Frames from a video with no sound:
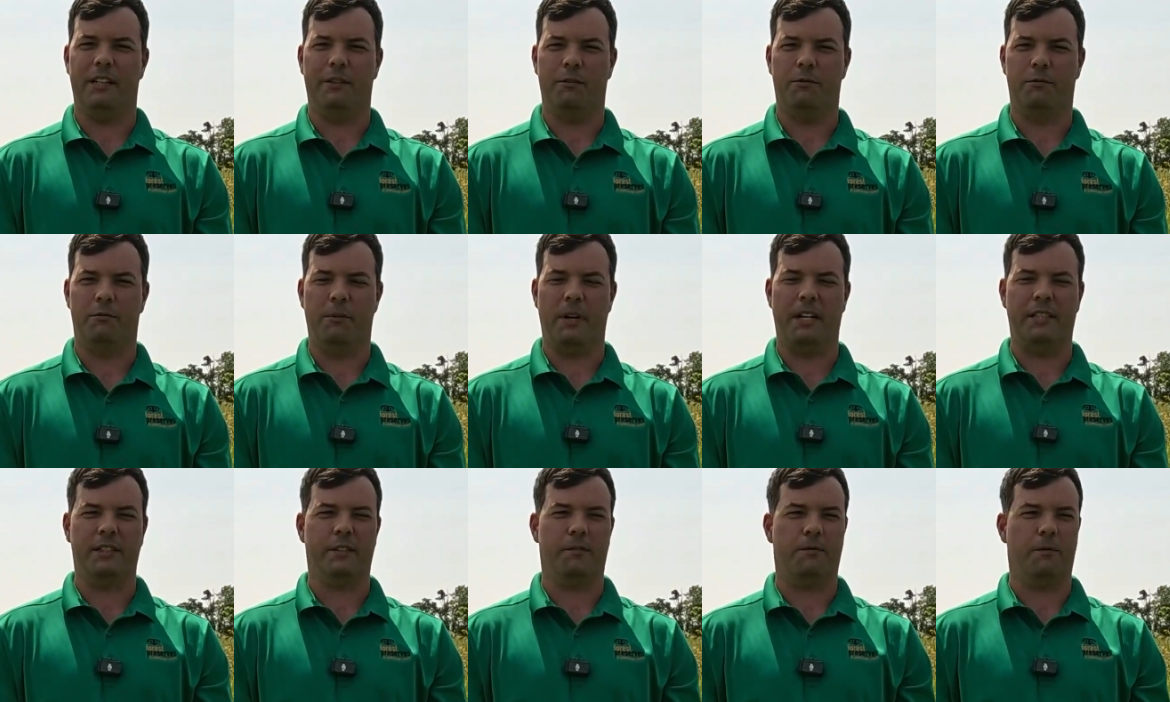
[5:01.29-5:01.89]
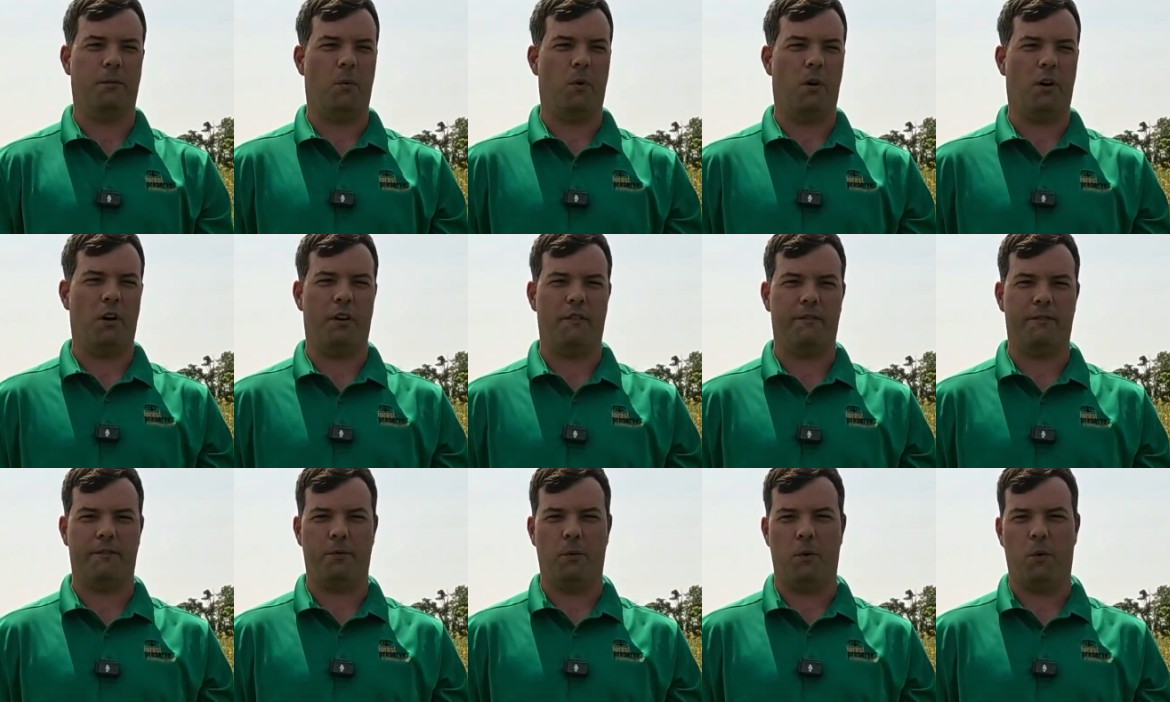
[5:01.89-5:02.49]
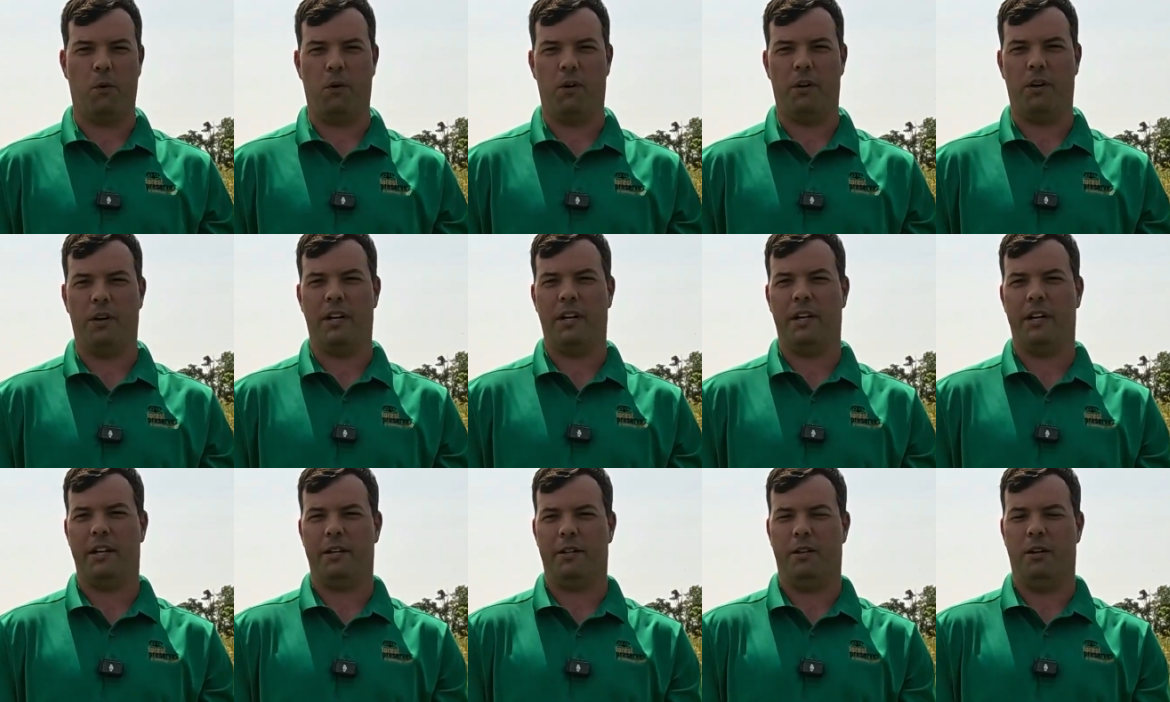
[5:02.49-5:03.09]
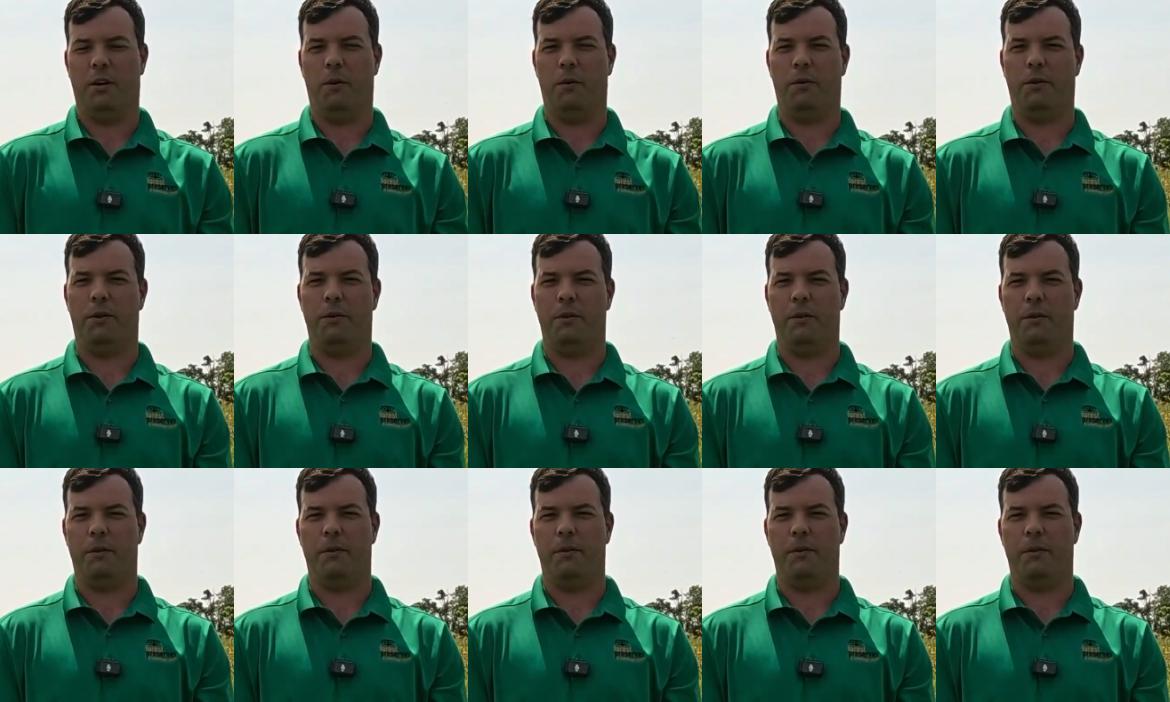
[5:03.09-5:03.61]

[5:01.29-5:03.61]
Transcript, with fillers: reservoir for, you know,